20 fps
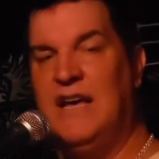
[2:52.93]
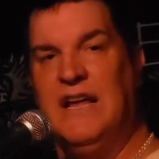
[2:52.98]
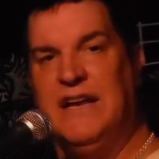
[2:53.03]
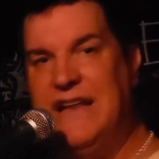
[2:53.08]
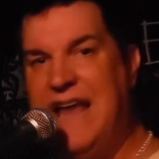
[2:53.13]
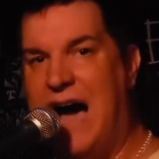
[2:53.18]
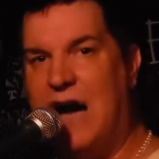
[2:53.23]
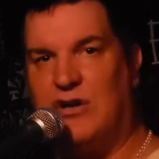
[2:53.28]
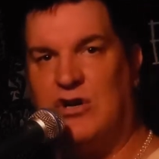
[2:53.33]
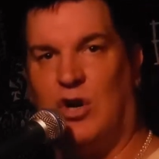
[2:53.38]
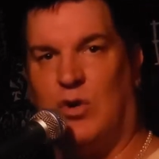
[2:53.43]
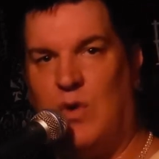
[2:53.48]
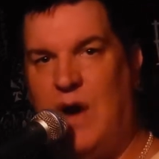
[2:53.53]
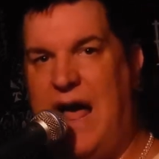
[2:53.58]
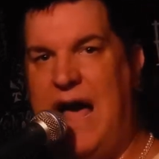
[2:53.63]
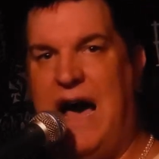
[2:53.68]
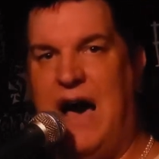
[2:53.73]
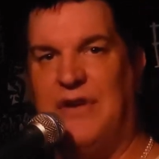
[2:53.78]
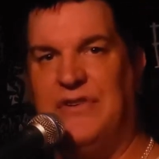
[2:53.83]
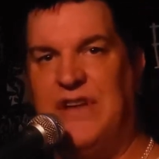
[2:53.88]
now
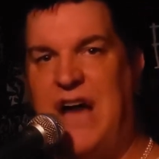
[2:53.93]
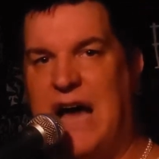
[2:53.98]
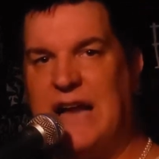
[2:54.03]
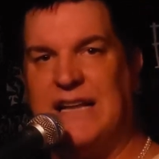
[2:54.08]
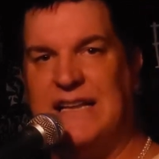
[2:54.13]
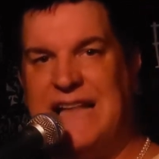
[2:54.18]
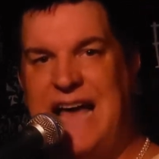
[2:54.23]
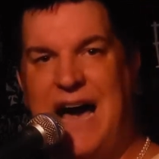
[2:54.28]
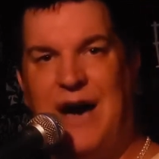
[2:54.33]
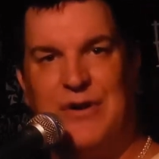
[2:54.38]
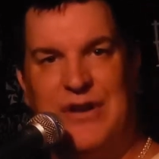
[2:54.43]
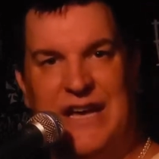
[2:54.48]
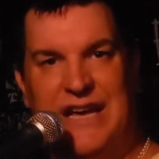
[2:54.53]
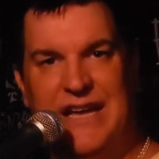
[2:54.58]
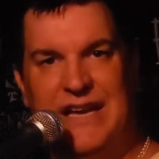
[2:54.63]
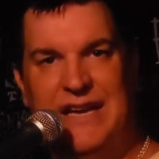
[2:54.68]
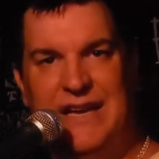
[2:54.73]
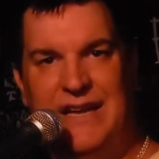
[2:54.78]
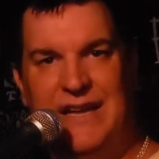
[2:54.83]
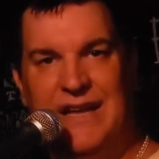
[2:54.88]
corralled, not allowed
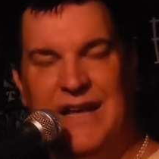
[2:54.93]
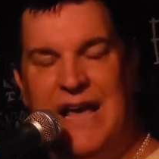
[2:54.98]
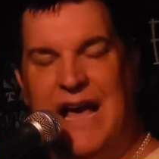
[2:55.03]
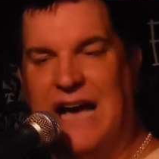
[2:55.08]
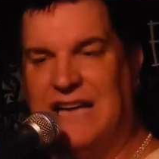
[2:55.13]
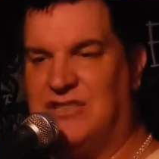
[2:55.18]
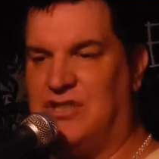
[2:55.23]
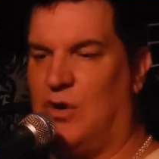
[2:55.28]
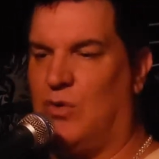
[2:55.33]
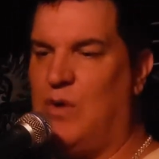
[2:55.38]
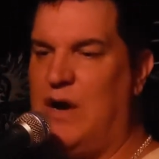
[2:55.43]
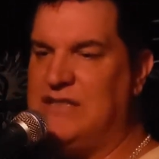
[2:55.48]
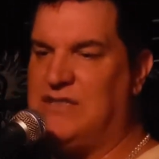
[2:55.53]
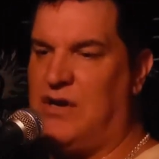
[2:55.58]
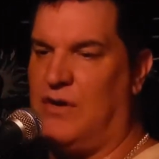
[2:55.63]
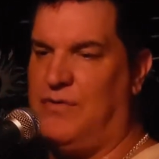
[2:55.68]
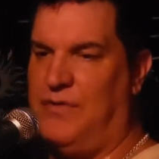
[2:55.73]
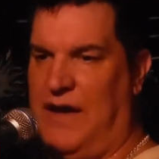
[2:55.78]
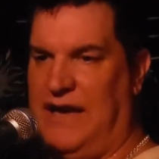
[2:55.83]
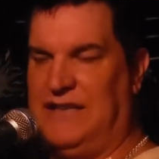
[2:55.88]
in, as a
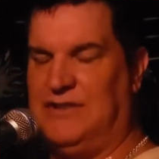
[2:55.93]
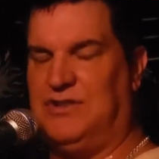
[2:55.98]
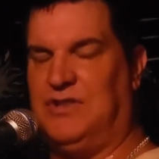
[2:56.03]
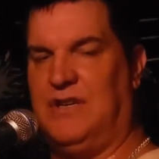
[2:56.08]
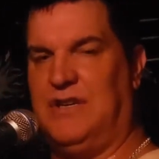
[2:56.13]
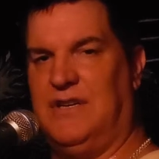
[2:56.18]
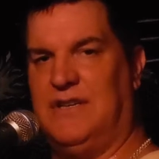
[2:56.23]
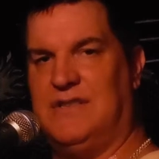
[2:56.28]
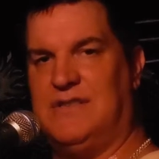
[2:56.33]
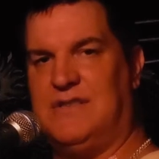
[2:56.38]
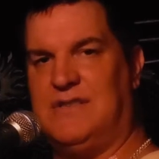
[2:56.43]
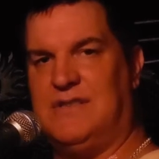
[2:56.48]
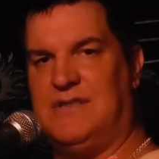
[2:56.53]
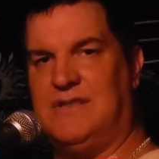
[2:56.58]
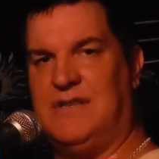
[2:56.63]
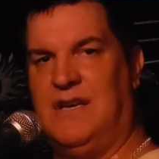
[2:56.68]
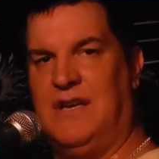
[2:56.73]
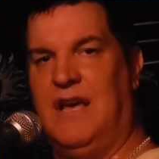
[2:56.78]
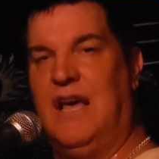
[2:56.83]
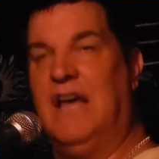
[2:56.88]
reservationist.